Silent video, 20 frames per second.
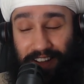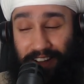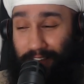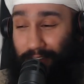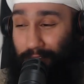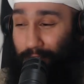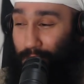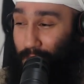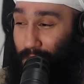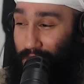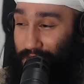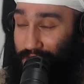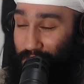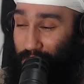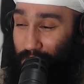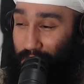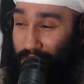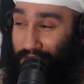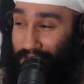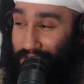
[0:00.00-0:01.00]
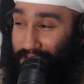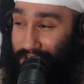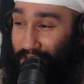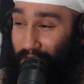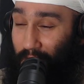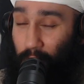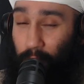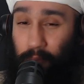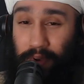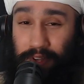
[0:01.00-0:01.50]
uh, what's the word?
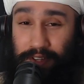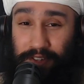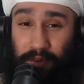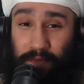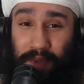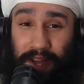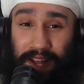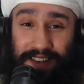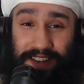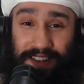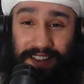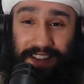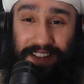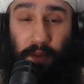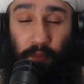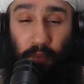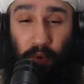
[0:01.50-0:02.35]
Hopeless romantic.